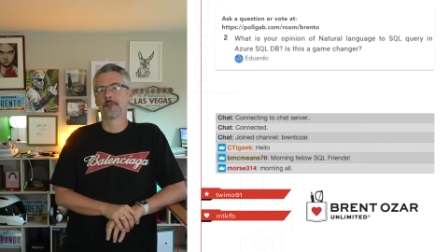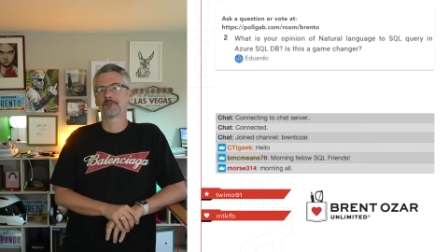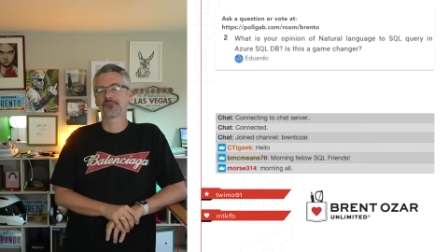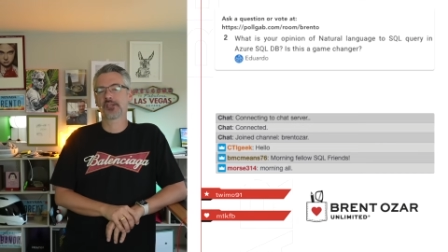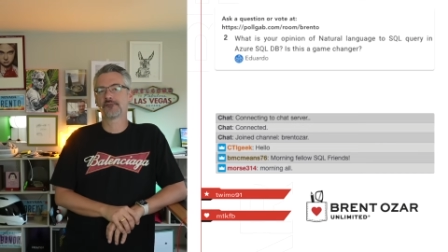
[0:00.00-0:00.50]

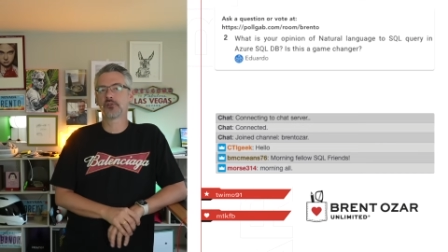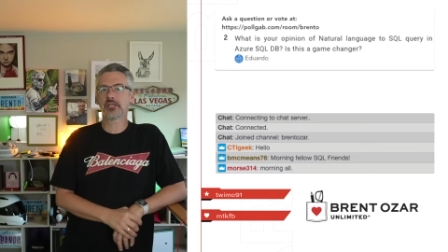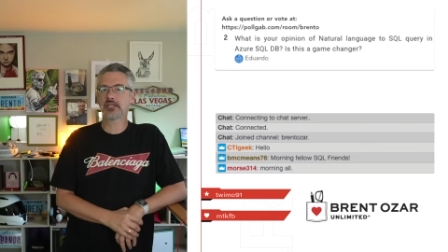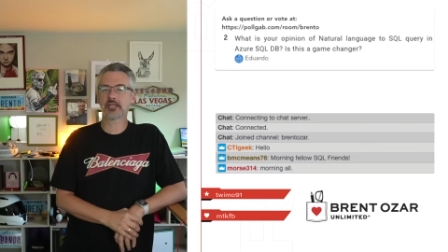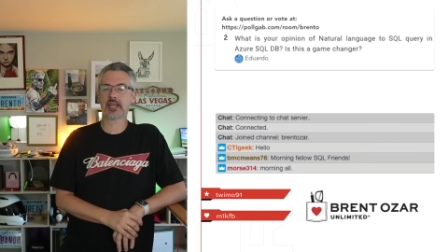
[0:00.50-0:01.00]
If you
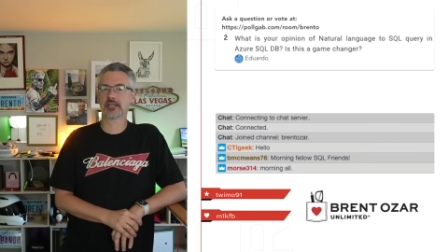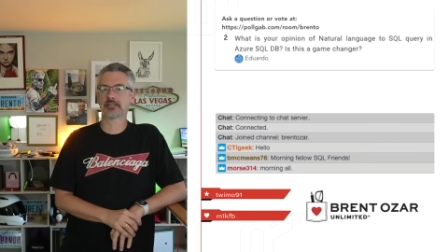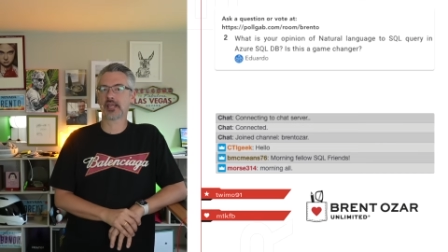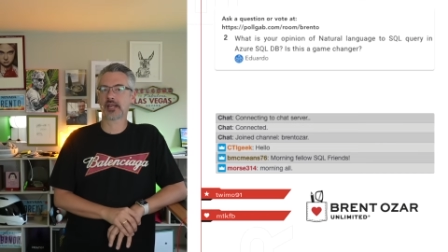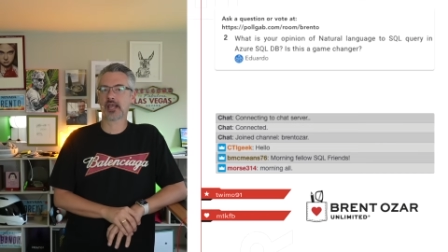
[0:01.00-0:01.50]
need to get
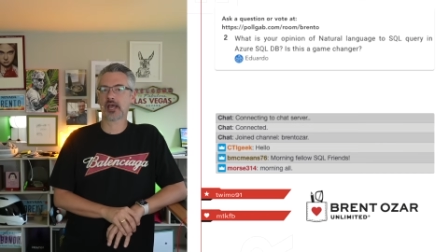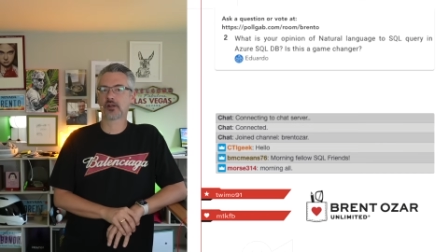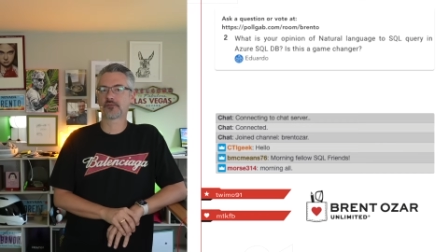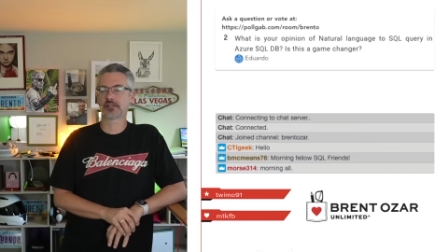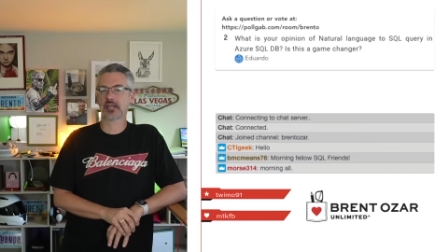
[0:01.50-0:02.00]
data
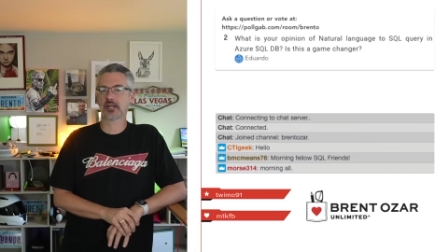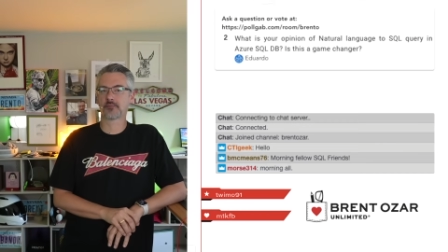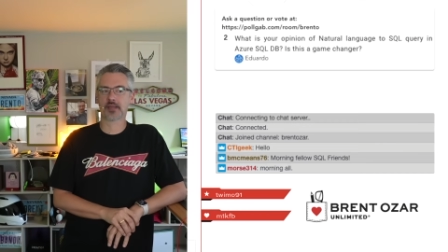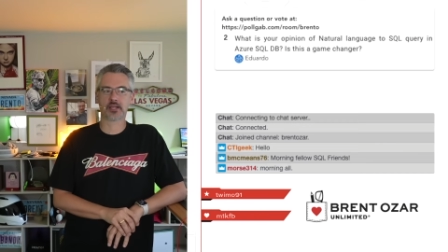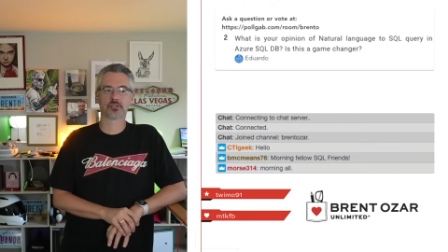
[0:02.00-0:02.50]
out of a
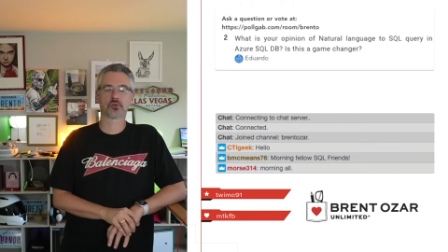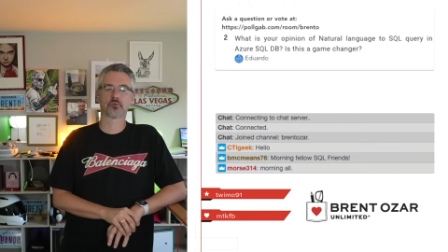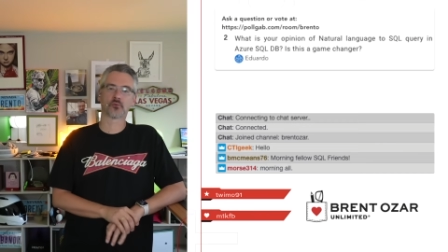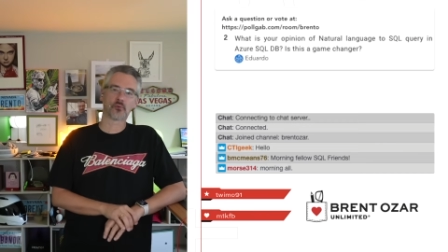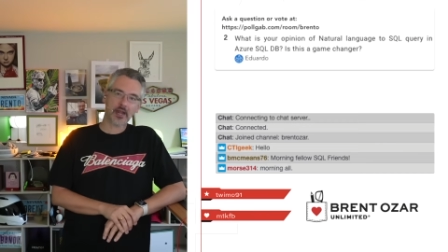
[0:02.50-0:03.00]
database,
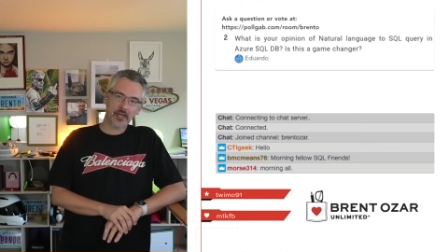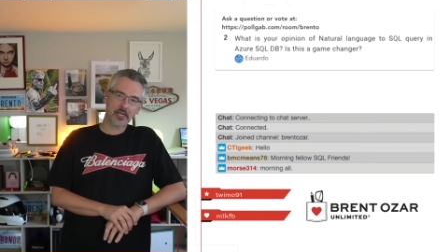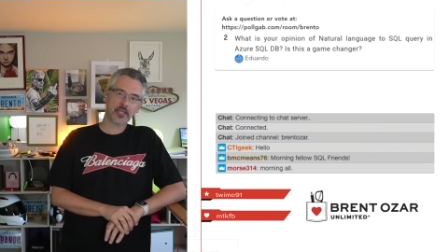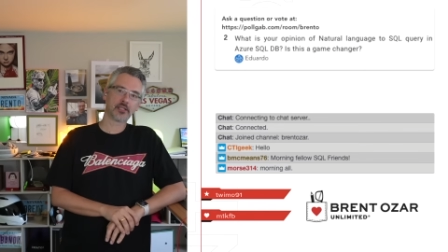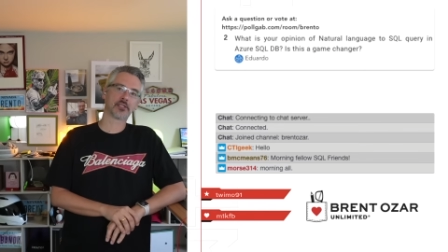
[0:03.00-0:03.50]

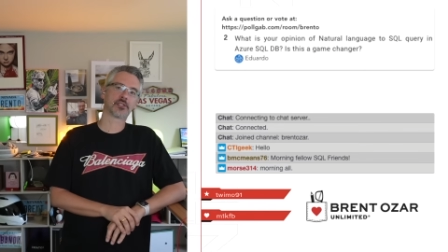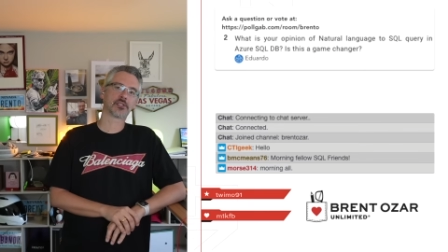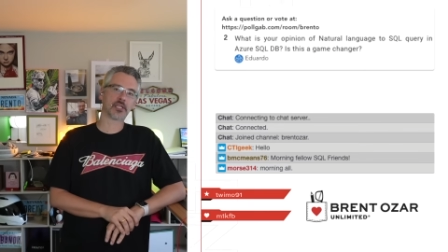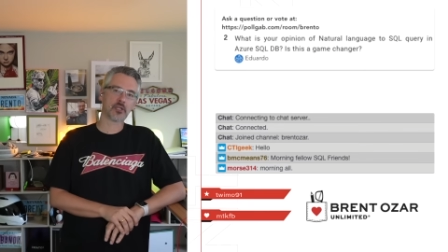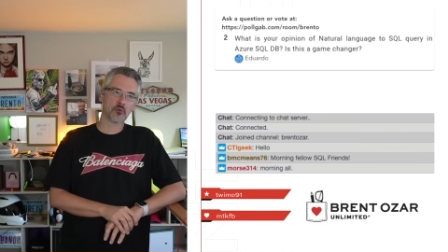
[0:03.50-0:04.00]
writing the
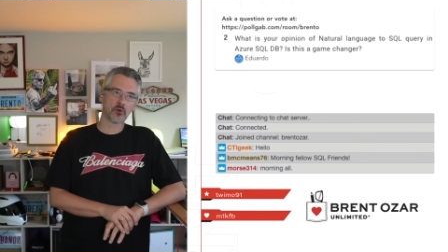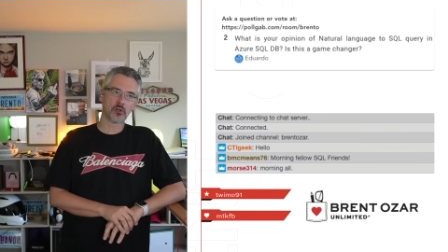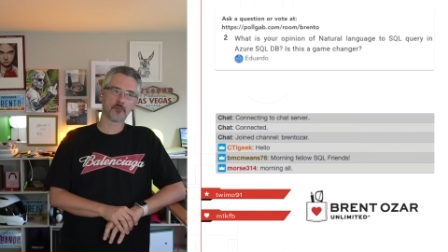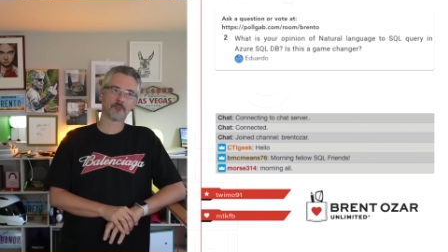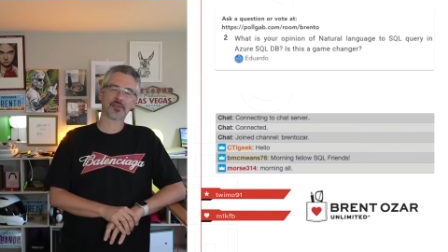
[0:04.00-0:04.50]
S Q
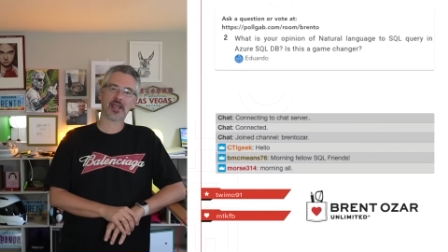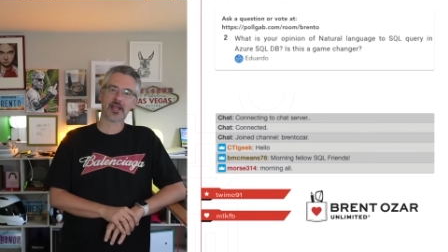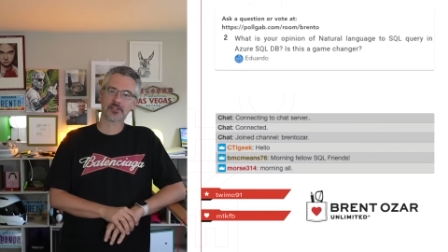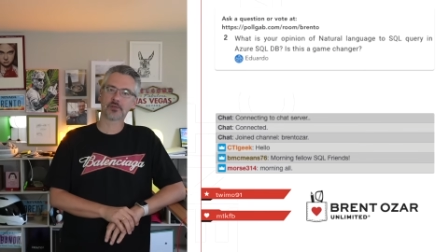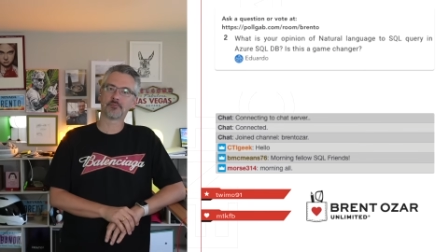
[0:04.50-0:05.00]
L
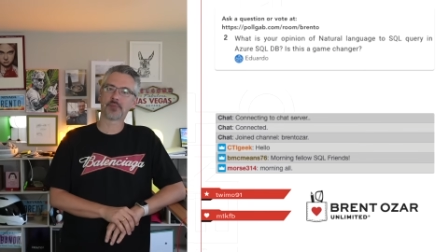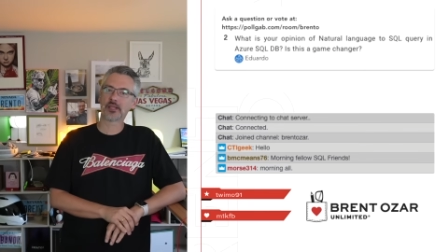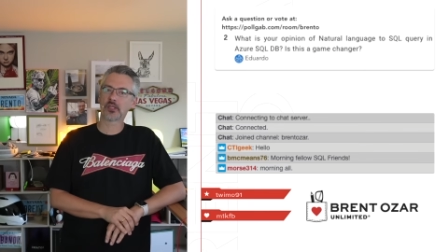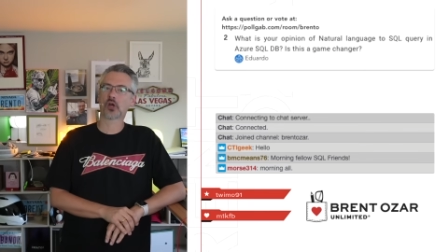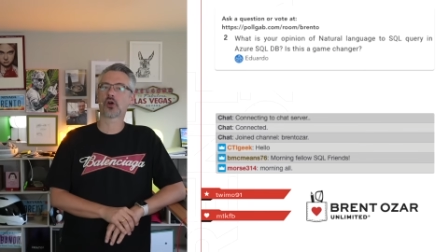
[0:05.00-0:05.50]
hasn't
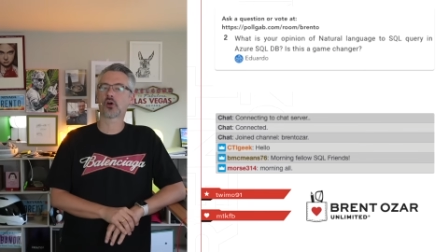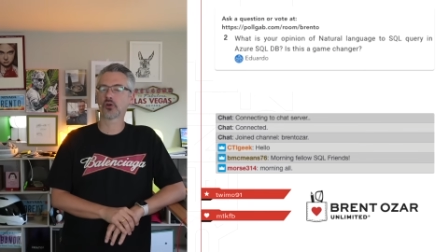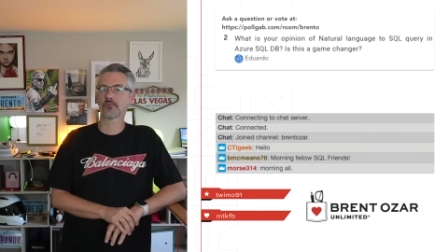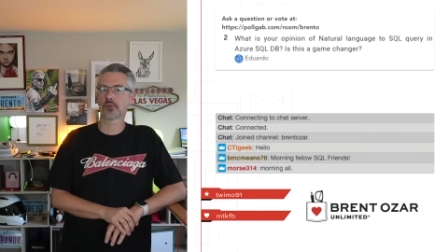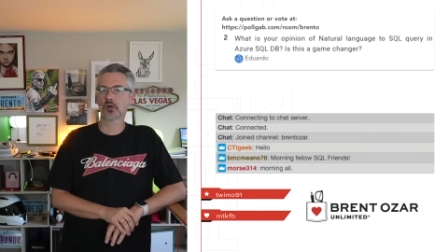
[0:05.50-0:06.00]
been the
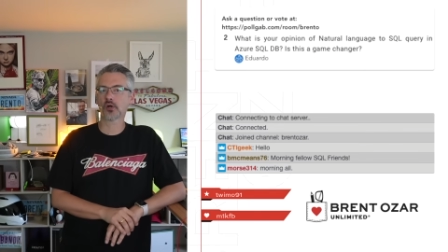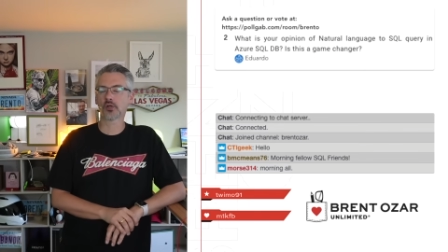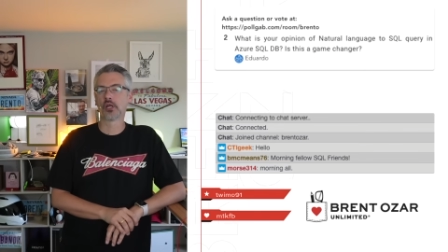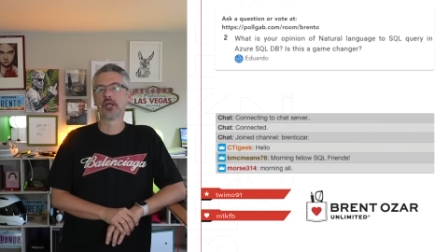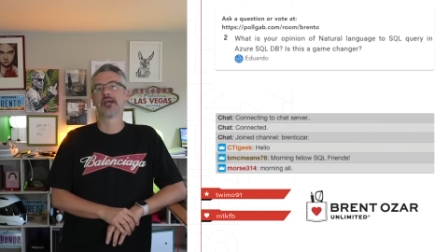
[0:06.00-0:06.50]
hard part.